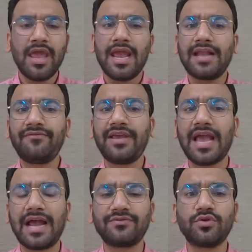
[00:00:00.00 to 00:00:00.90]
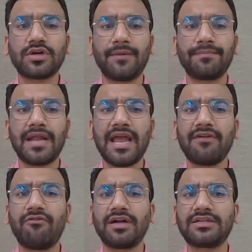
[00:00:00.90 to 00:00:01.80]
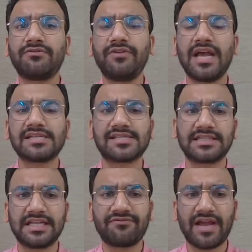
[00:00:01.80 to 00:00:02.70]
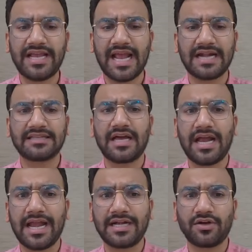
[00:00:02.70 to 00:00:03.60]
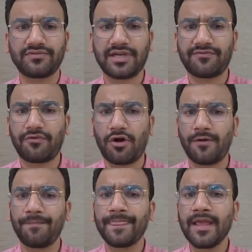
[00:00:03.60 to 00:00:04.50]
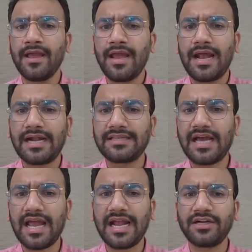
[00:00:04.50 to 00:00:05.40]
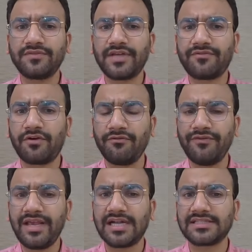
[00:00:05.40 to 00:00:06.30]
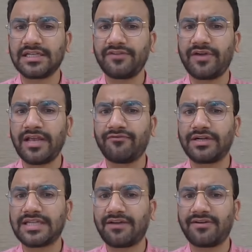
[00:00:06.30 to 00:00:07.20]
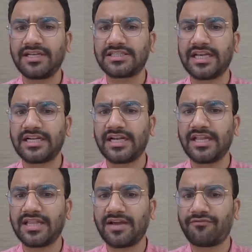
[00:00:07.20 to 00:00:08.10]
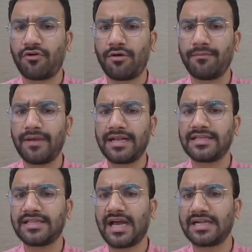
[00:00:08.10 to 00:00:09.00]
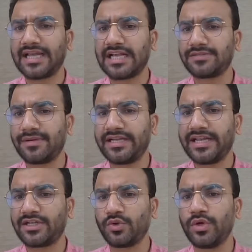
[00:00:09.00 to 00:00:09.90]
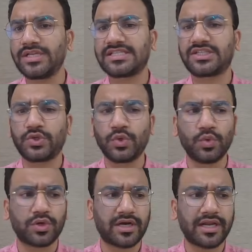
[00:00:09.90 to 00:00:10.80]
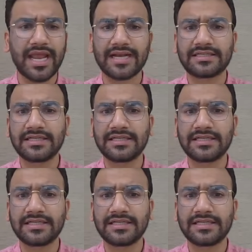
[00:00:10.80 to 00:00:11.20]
and we have to comply what we are certifying at the end of the form. At the end of the form we are certifying whatever is stated in the form, and in the attachment day 2 is true, correct,